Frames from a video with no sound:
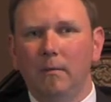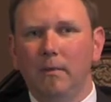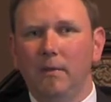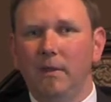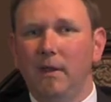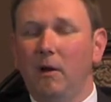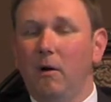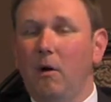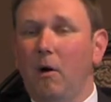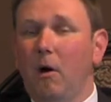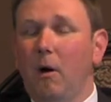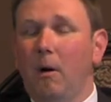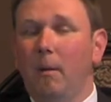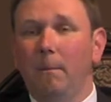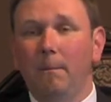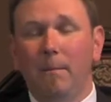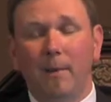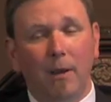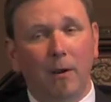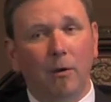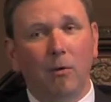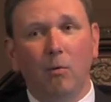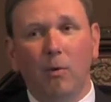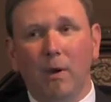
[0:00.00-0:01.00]
There are
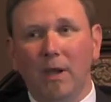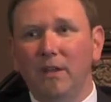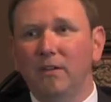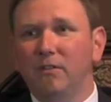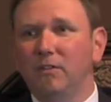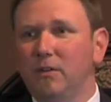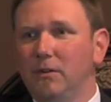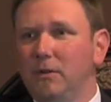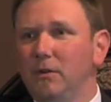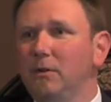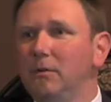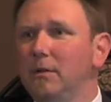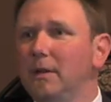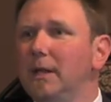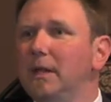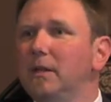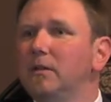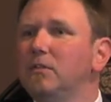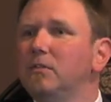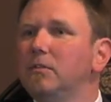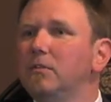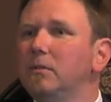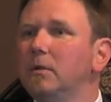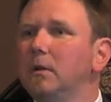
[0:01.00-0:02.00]
better ways to do
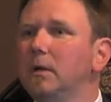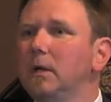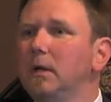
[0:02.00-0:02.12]
this.